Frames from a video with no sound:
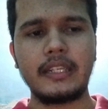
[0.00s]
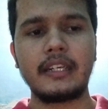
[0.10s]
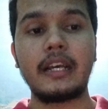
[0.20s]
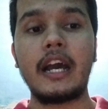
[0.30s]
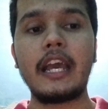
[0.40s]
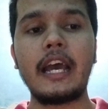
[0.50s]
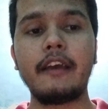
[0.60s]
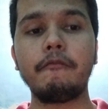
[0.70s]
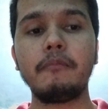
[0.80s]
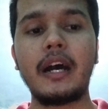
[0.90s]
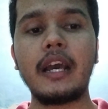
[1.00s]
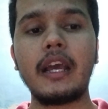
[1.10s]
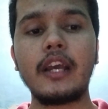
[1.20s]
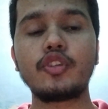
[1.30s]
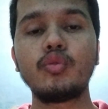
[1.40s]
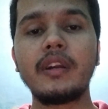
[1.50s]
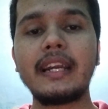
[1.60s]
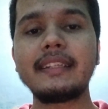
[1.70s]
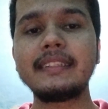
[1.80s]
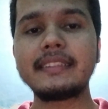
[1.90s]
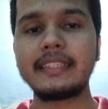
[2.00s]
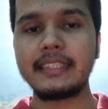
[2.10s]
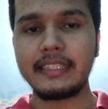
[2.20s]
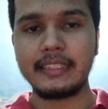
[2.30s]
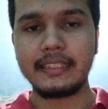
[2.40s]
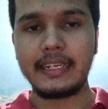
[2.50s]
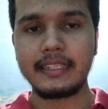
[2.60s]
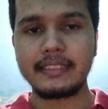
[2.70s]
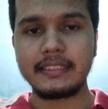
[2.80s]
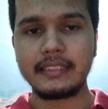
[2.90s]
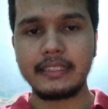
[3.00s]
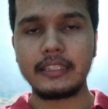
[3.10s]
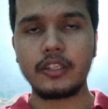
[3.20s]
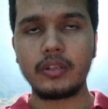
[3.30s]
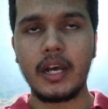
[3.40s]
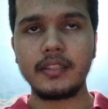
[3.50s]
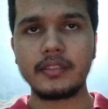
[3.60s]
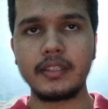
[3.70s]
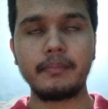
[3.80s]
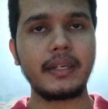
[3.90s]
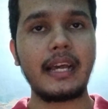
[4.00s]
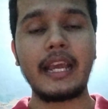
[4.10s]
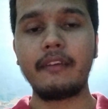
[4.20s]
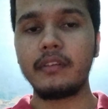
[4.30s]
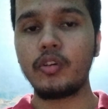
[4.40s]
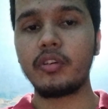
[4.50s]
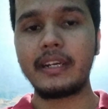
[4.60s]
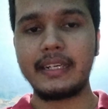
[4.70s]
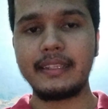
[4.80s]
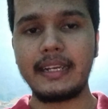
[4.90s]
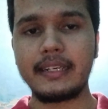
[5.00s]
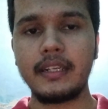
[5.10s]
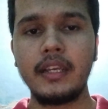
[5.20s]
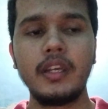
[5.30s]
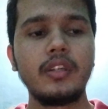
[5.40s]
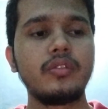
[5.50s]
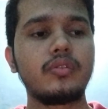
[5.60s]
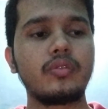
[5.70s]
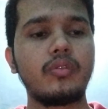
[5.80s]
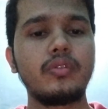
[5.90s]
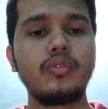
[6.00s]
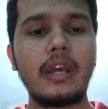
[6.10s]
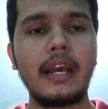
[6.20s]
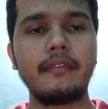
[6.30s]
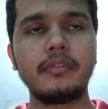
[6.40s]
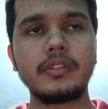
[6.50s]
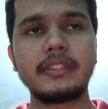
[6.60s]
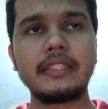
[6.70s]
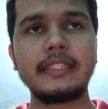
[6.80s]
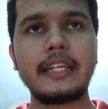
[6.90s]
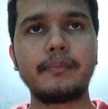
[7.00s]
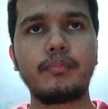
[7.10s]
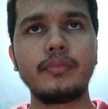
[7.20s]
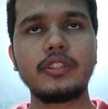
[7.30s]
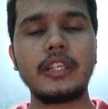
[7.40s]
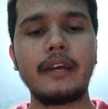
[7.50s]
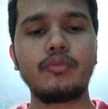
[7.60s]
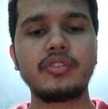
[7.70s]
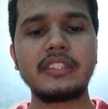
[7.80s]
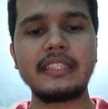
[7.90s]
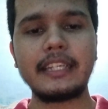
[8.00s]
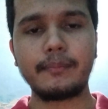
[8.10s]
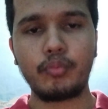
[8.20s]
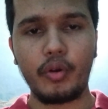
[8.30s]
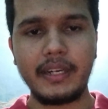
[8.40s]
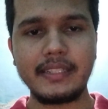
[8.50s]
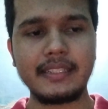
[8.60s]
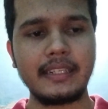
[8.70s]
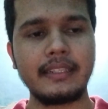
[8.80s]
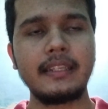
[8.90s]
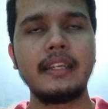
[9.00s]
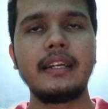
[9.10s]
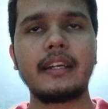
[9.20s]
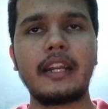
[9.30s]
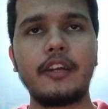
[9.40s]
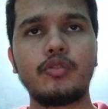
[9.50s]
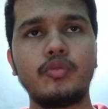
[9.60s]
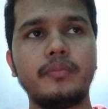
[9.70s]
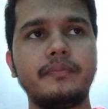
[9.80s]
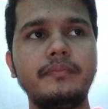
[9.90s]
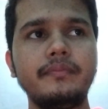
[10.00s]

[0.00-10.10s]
that I should write this thing in that answer, but I have not written that. So you have you have to see that points and try to